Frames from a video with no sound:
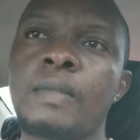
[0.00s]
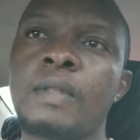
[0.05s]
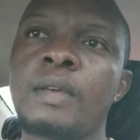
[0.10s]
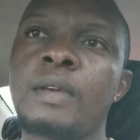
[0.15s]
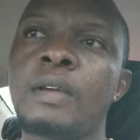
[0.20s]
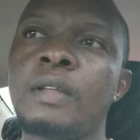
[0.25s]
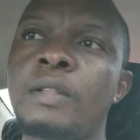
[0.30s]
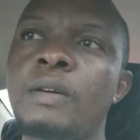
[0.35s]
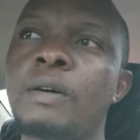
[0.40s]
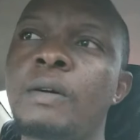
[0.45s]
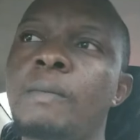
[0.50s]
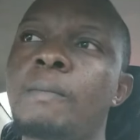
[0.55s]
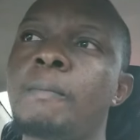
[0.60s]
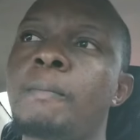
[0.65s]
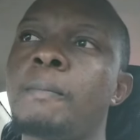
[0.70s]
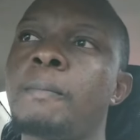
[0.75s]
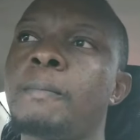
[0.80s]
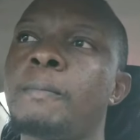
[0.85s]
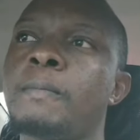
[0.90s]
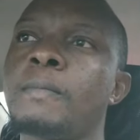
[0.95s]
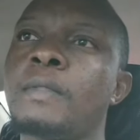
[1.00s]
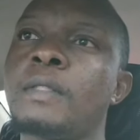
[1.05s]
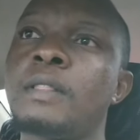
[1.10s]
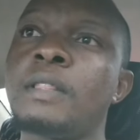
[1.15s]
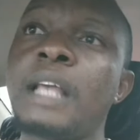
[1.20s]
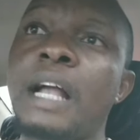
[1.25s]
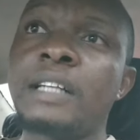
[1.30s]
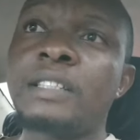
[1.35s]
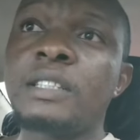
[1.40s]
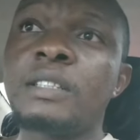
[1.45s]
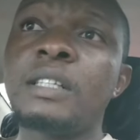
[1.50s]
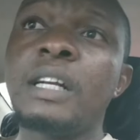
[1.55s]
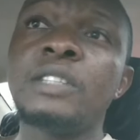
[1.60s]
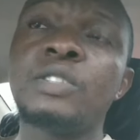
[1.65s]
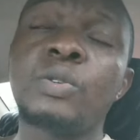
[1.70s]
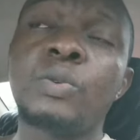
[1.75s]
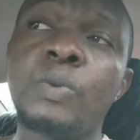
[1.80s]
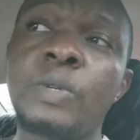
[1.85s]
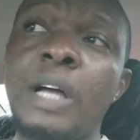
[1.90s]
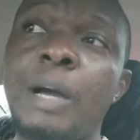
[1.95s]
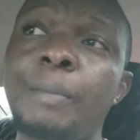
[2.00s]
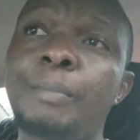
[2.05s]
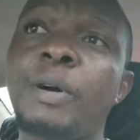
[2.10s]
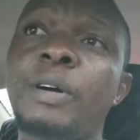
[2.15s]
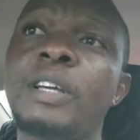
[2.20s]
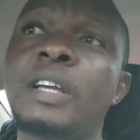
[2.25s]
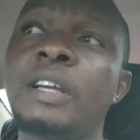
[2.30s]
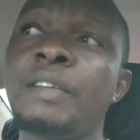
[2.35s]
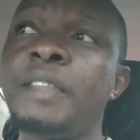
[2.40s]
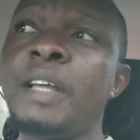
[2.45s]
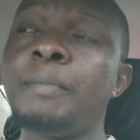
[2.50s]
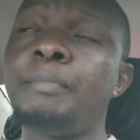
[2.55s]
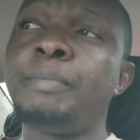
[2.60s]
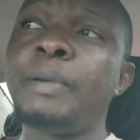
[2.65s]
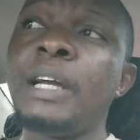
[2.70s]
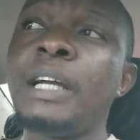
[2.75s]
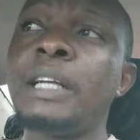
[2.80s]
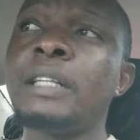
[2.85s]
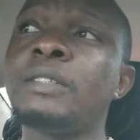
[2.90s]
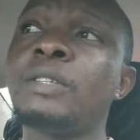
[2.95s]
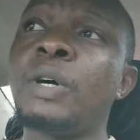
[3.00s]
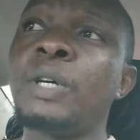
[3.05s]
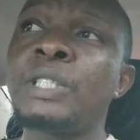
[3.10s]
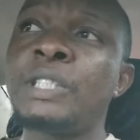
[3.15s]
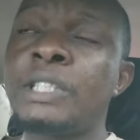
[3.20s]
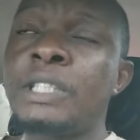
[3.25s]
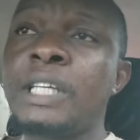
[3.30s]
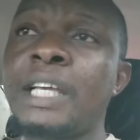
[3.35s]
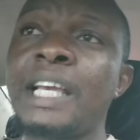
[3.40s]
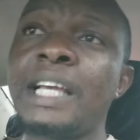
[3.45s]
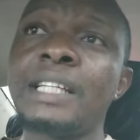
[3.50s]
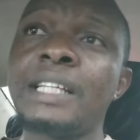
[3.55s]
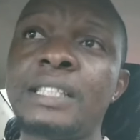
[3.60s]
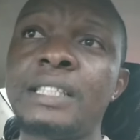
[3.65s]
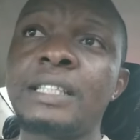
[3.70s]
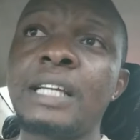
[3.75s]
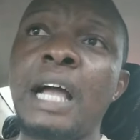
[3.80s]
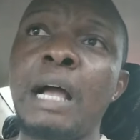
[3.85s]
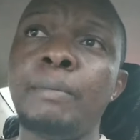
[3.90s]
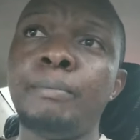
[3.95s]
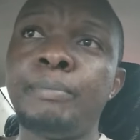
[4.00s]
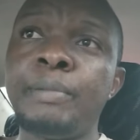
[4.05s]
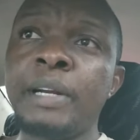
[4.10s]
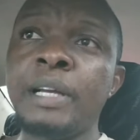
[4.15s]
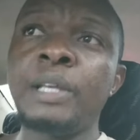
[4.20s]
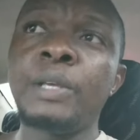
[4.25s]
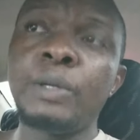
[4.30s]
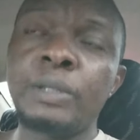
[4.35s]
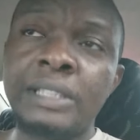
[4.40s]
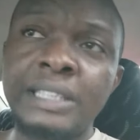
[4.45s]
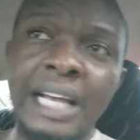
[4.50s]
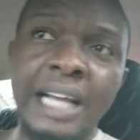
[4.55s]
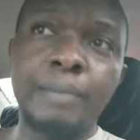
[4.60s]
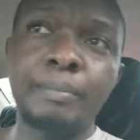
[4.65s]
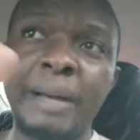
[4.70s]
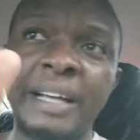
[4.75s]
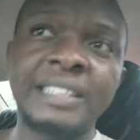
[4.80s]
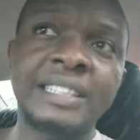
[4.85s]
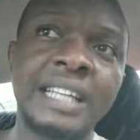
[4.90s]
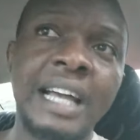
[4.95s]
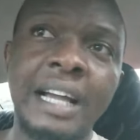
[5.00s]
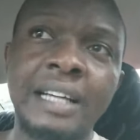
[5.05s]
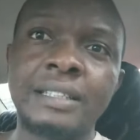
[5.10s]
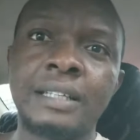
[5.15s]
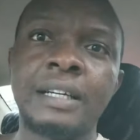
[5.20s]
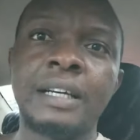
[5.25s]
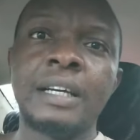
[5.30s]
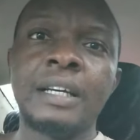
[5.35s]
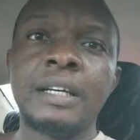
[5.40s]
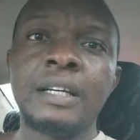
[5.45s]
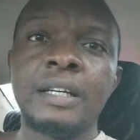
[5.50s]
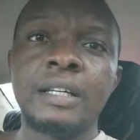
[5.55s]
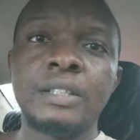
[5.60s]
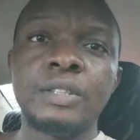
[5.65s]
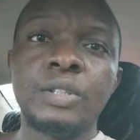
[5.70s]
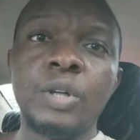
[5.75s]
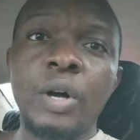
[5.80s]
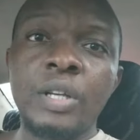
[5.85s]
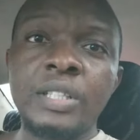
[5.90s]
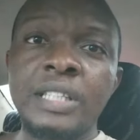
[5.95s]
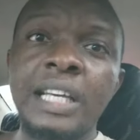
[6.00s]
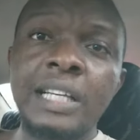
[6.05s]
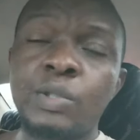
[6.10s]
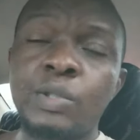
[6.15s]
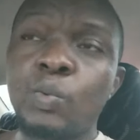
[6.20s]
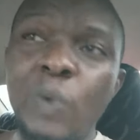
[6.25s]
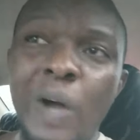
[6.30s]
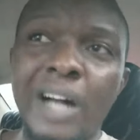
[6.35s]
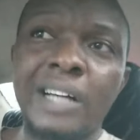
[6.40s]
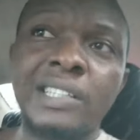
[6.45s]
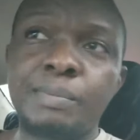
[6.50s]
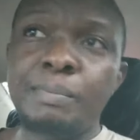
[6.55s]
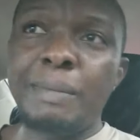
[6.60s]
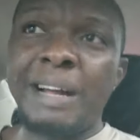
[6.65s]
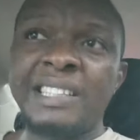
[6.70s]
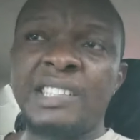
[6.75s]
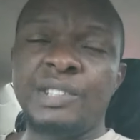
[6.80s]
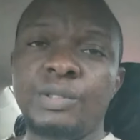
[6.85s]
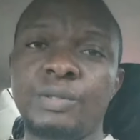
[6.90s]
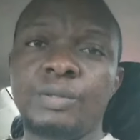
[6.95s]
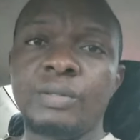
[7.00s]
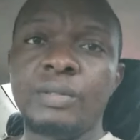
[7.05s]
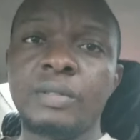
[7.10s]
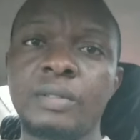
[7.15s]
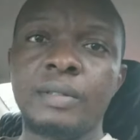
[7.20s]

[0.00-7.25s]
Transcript: You know, their children schooled abroad. If they bring those kids and bring you side by side, those kids will outsmart you.